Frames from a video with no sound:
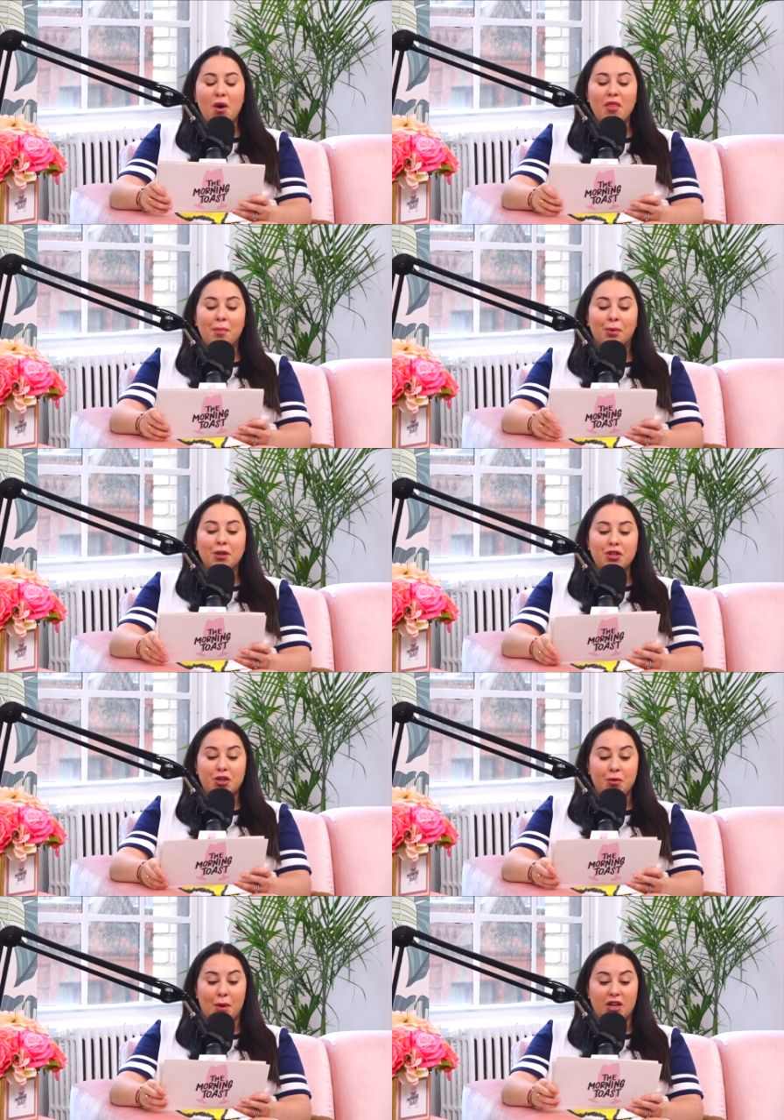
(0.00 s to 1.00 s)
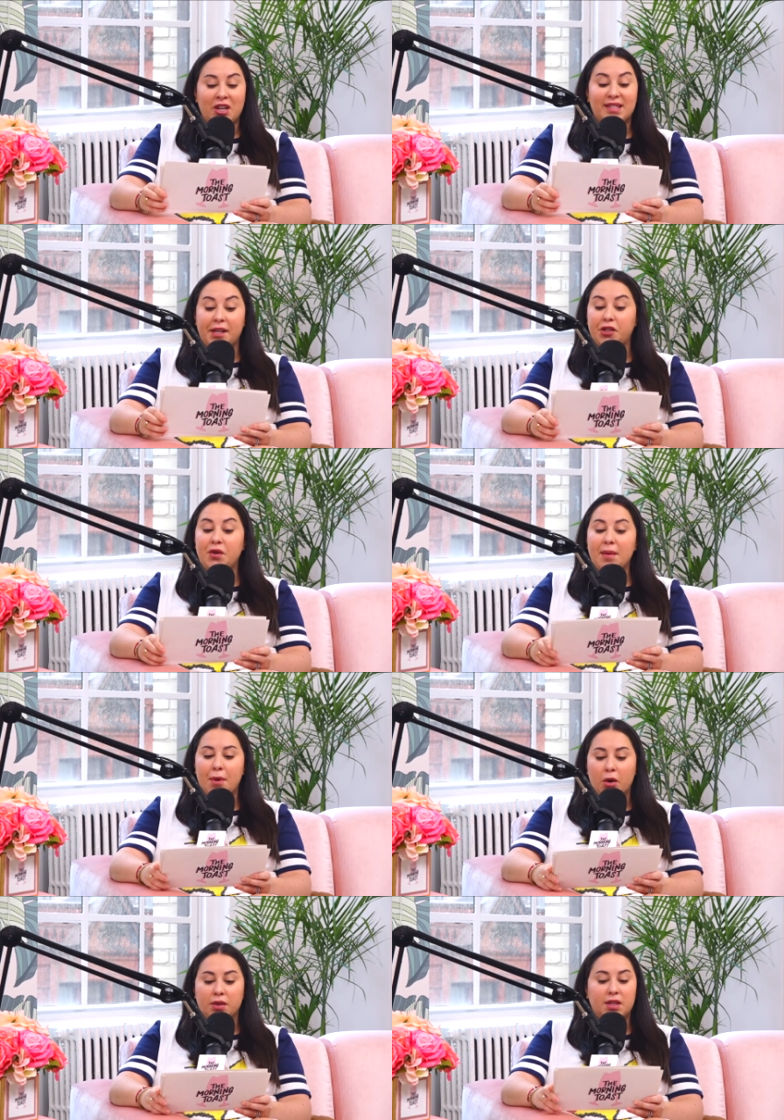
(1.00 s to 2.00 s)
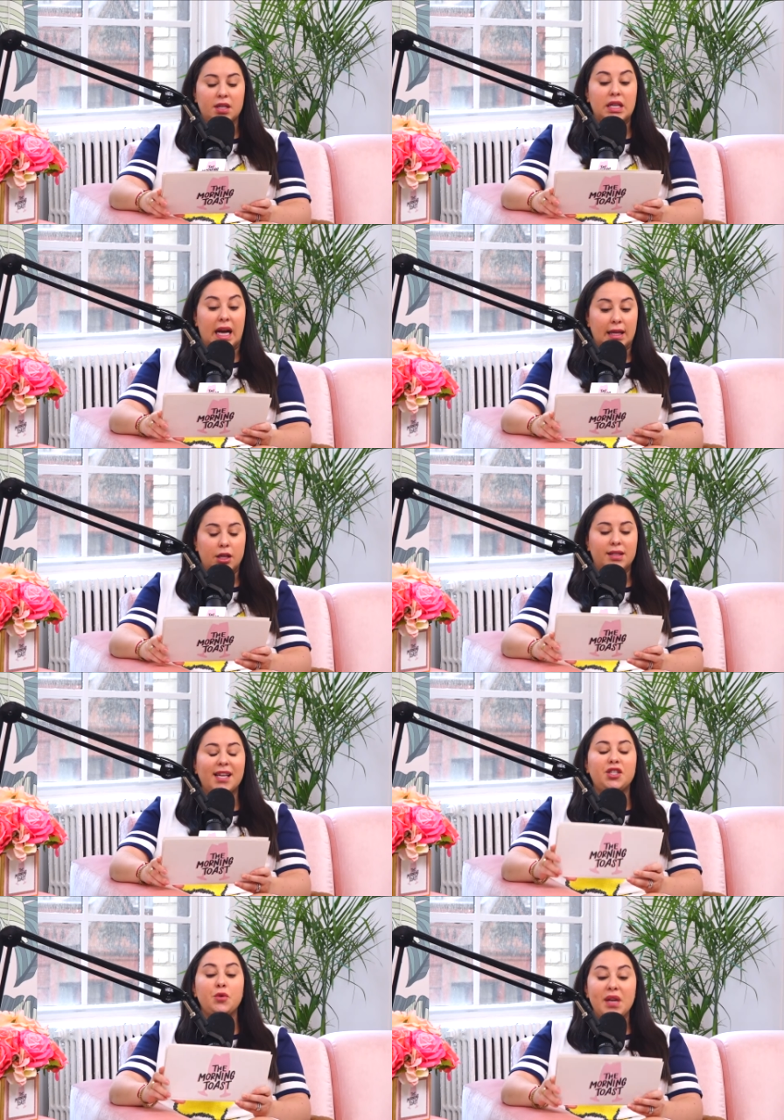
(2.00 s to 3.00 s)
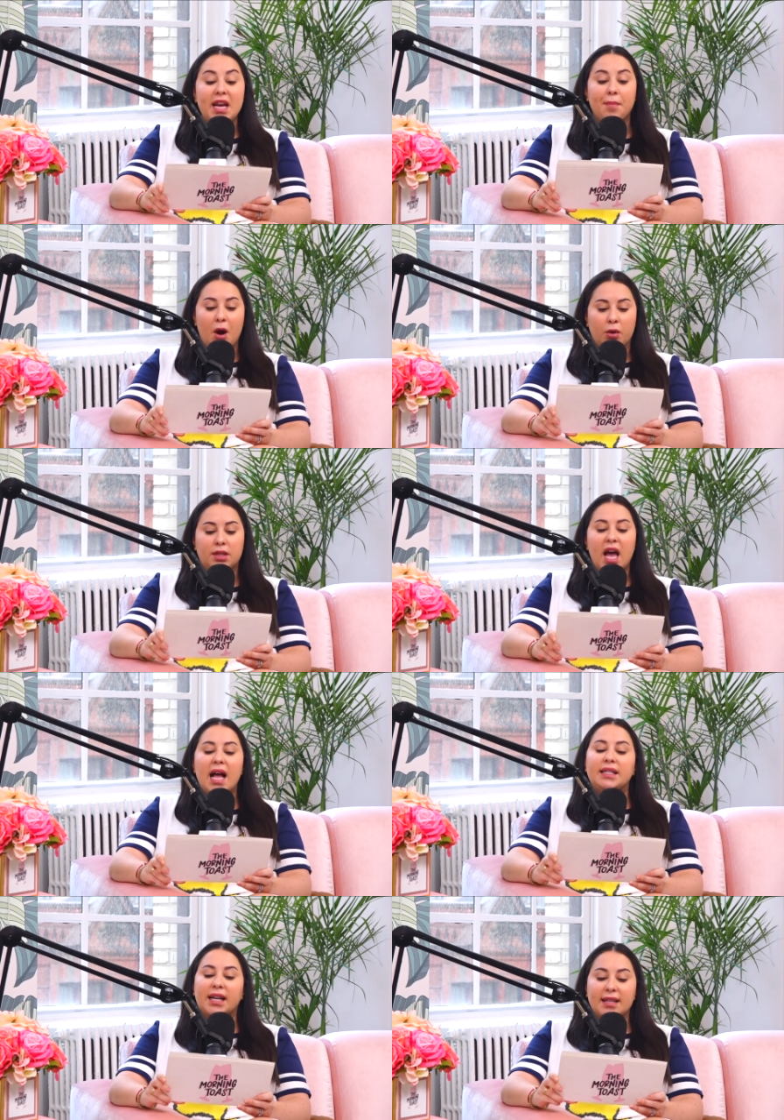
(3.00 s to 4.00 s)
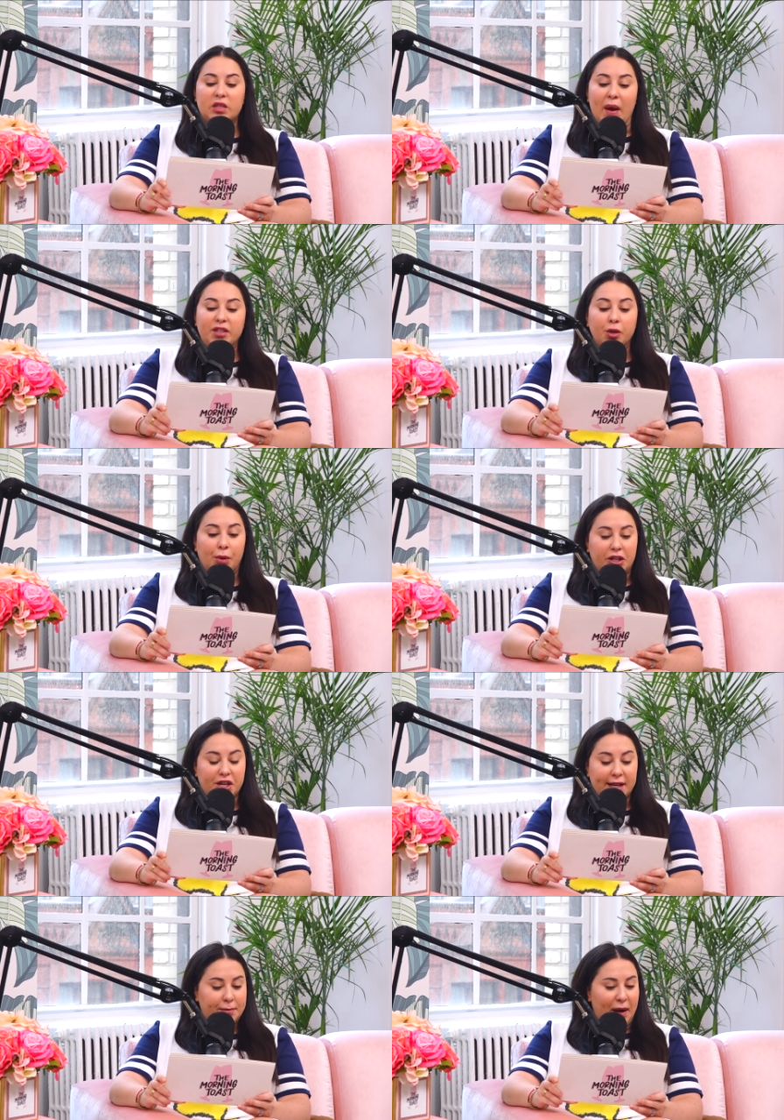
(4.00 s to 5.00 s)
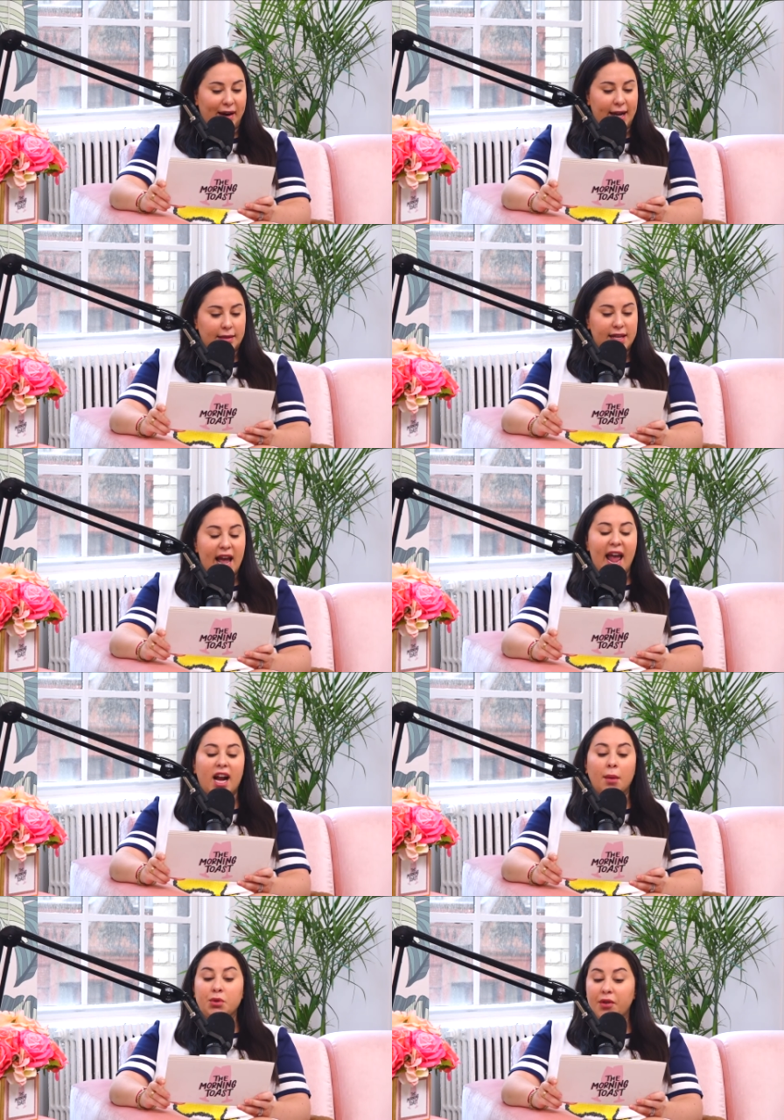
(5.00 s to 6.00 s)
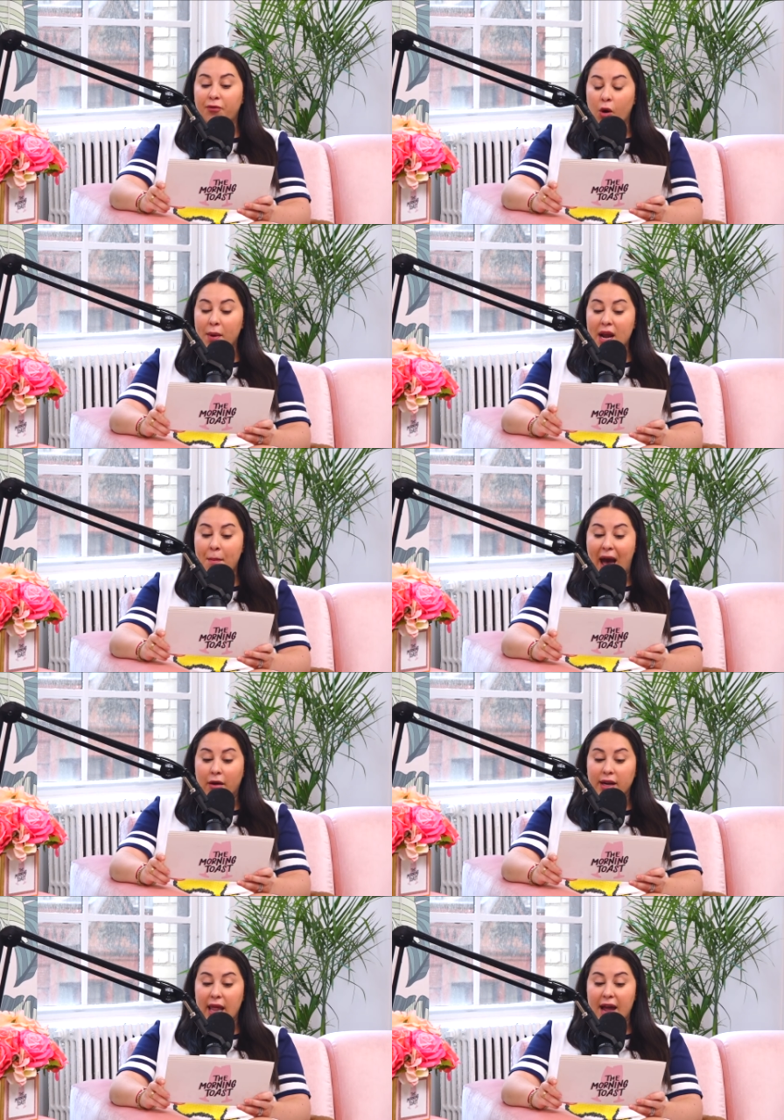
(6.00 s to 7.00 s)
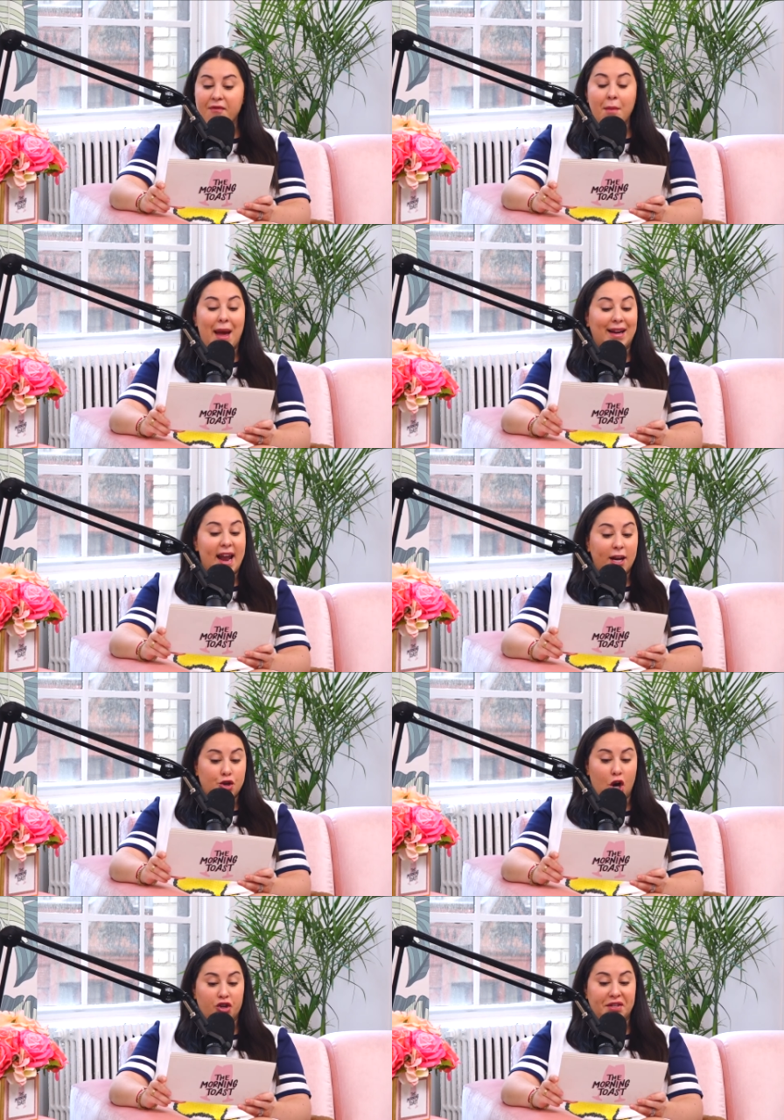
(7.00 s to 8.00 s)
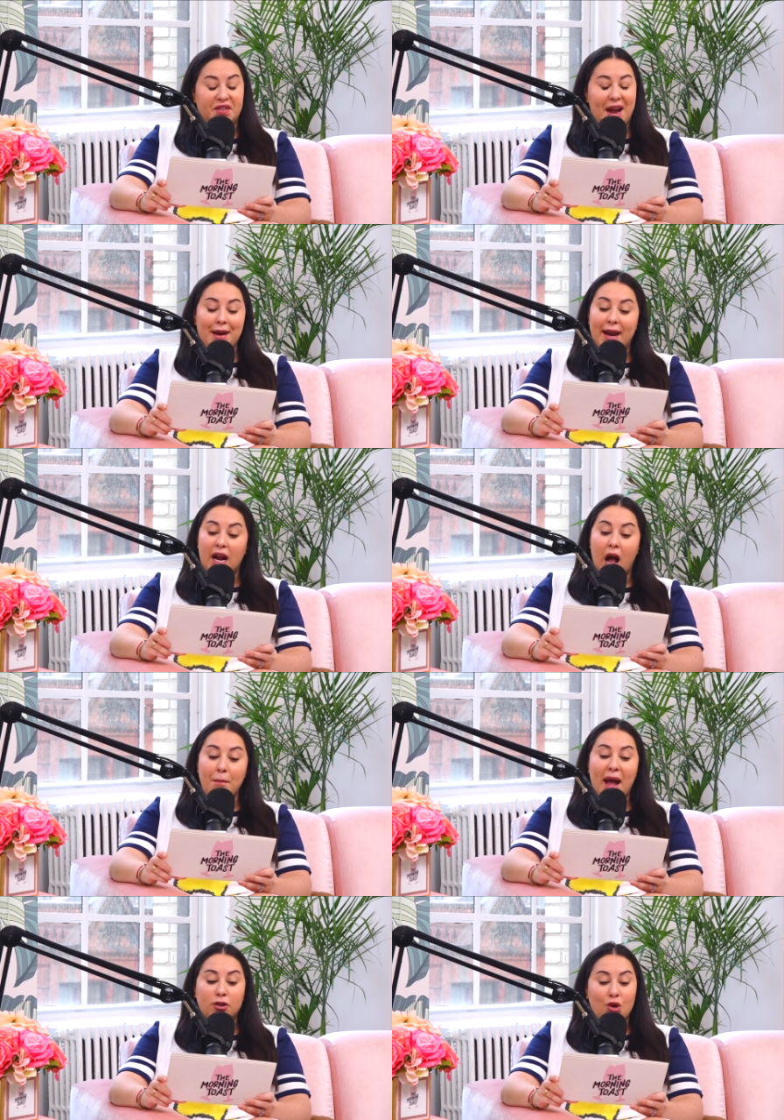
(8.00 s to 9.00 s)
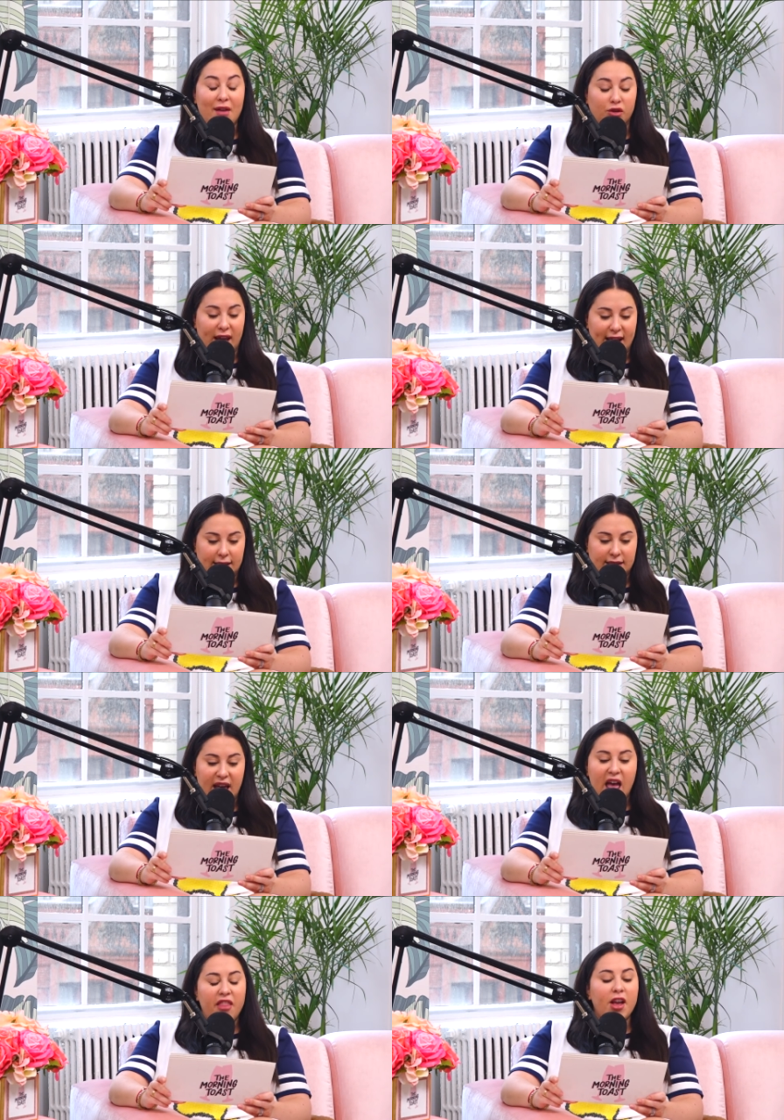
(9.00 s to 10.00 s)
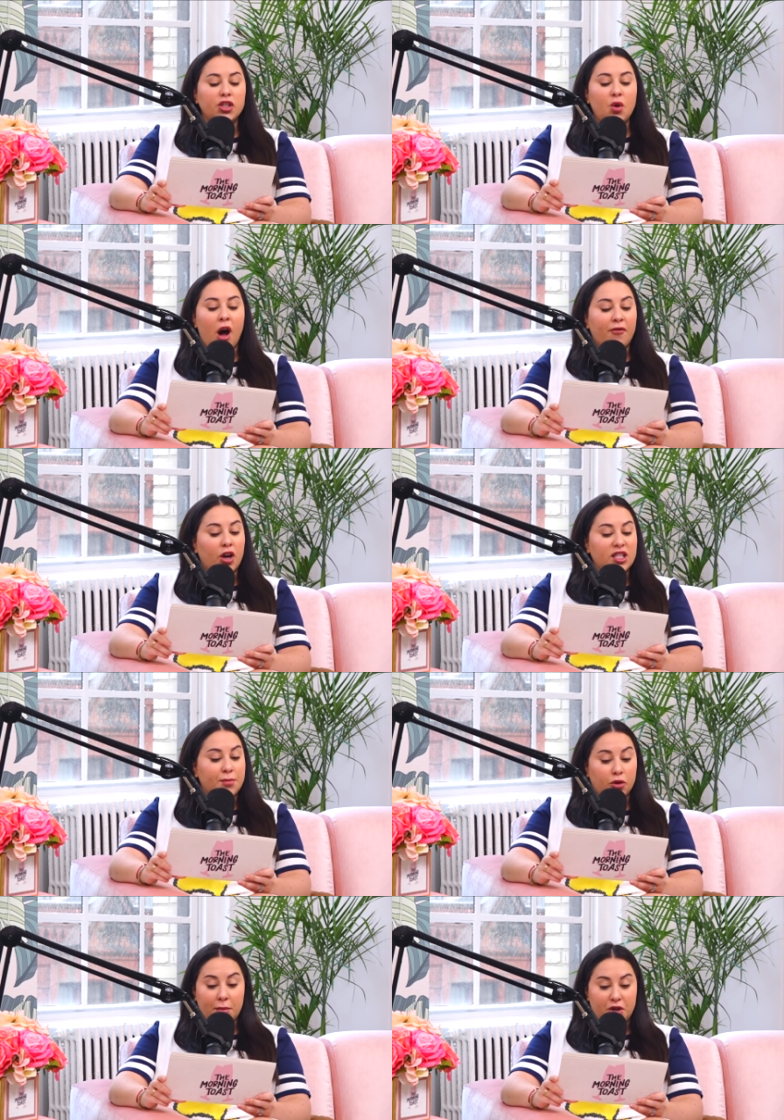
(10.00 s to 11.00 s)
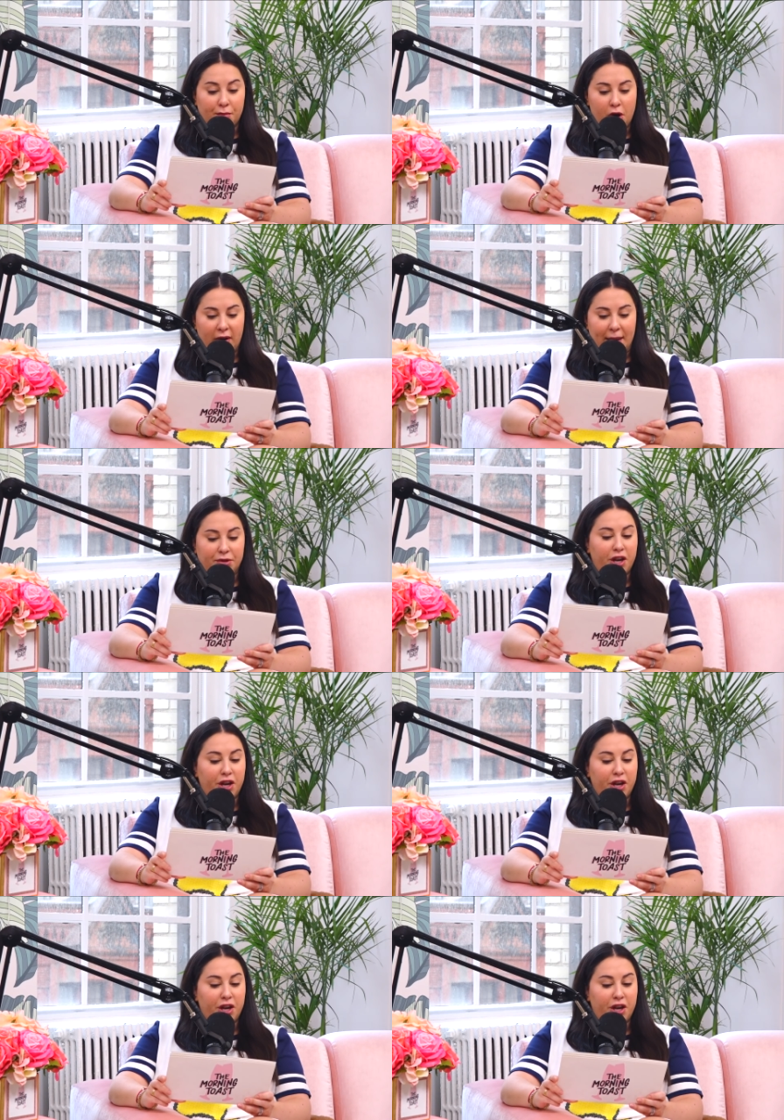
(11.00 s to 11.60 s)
the Brush toothbrush has 6 unique modes to customize your brushing experience. It comes with a 4-week battery life, a magnetic charging stand, and a compact travel case. They also offer a subscription program, so you